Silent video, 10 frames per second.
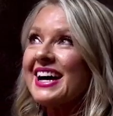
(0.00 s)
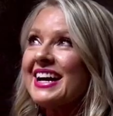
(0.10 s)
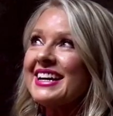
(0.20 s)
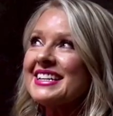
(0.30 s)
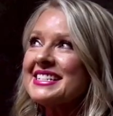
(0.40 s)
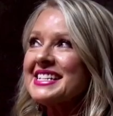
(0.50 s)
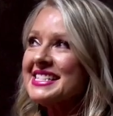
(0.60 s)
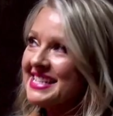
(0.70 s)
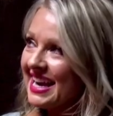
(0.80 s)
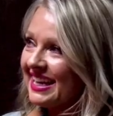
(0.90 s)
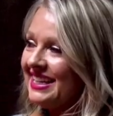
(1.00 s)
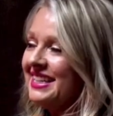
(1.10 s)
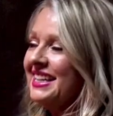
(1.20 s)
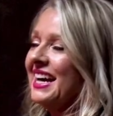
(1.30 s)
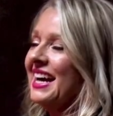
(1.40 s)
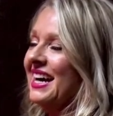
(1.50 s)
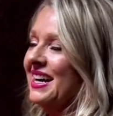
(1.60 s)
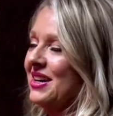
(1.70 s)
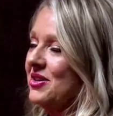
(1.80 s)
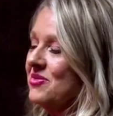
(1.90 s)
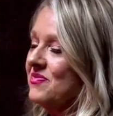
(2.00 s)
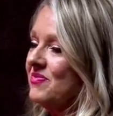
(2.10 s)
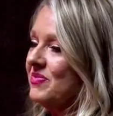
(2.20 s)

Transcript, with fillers: I S S A. All right. Um,